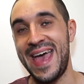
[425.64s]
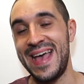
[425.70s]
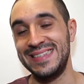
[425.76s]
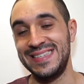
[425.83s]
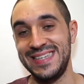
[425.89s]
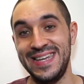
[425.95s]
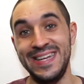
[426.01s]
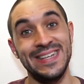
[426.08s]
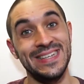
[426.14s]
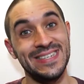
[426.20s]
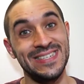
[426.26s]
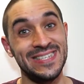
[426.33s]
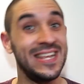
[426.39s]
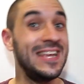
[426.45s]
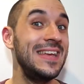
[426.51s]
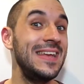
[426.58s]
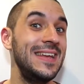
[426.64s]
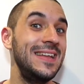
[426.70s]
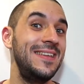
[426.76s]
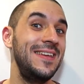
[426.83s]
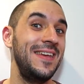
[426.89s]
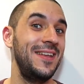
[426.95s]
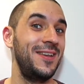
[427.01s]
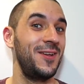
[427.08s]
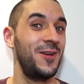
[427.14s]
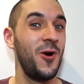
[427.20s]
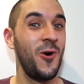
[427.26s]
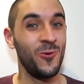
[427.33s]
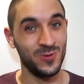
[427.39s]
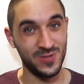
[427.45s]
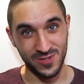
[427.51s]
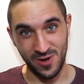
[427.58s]
as indeed it
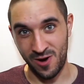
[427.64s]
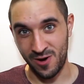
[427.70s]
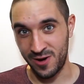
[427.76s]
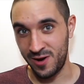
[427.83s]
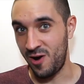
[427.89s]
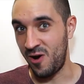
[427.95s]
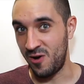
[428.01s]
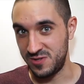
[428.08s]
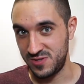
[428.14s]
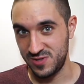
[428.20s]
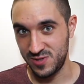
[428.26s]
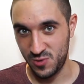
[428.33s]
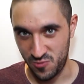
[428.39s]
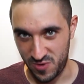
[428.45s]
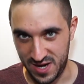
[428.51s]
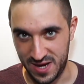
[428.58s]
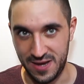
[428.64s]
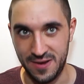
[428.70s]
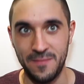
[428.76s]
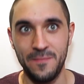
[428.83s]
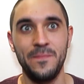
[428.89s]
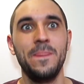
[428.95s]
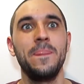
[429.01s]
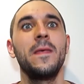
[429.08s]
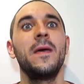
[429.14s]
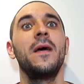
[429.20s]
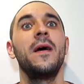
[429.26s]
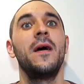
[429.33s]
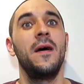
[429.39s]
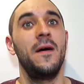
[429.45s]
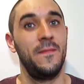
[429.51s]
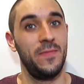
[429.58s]
goes on screen.
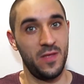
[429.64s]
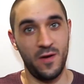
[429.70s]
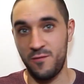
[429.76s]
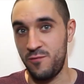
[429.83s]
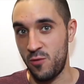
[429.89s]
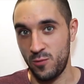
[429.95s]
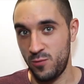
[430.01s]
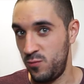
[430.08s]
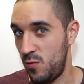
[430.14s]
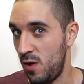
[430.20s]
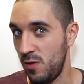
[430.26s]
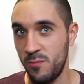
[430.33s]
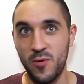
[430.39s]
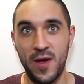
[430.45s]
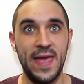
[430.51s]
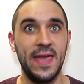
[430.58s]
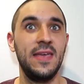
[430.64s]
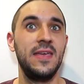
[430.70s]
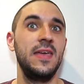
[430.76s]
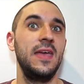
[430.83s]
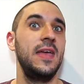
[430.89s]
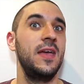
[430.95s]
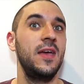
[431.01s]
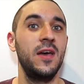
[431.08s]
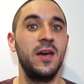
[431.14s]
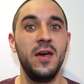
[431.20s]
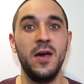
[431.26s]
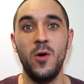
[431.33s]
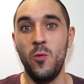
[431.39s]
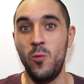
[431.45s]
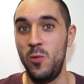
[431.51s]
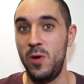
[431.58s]
Fourth wall breaking,
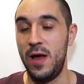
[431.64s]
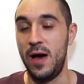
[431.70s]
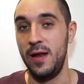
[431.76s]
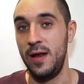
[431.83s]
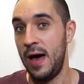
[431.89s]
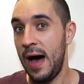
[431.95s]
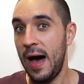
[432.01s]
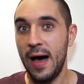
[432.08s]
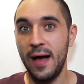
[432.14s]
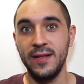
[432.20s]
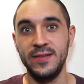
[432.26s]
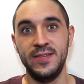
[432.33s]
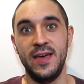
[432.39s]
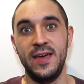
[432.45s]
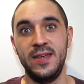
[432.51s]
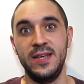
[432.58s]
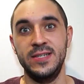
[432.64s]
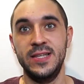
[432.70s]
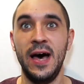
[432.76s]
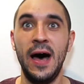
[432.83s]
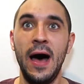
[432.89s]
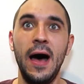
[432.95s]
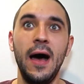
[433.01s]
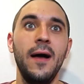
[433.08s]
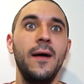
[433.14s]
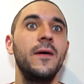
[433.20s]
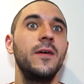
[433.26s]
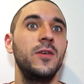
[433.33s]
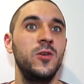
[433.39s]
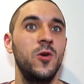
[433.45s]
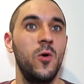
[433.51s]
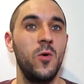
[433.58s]
ooh la la, Derrida,
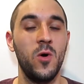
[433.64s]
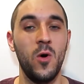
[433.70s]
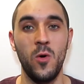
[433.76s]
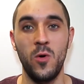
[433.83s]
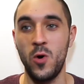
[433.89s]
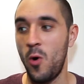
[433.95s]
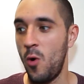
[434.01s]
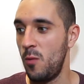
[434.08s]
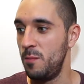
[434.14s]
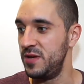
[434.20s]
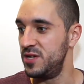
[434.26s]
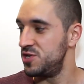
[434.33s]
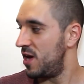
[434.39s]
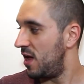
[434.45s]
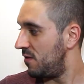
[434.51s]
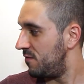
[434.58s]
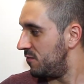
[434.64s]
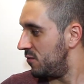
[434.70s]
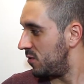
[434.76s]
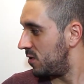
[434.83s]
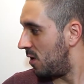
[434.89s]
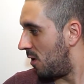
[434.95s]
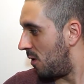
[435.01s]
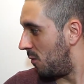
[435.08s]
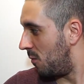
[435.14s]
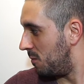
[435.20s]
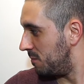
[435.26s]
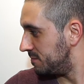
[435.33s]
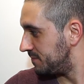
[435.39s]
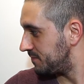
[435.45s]
yo ho ho, Michel Foucault.